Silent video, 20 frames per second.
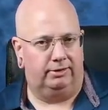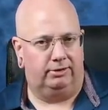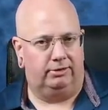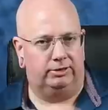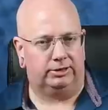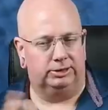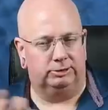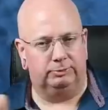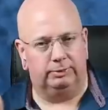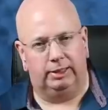
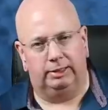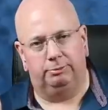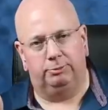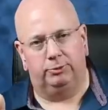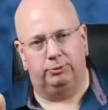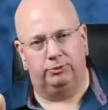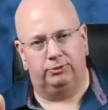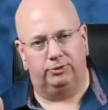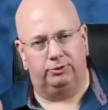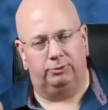all his
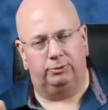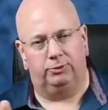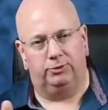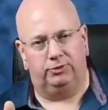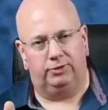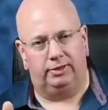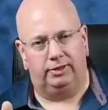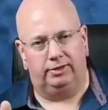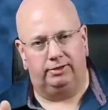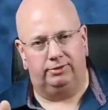papers that were
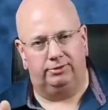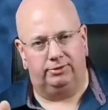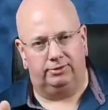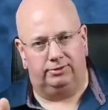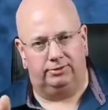seized,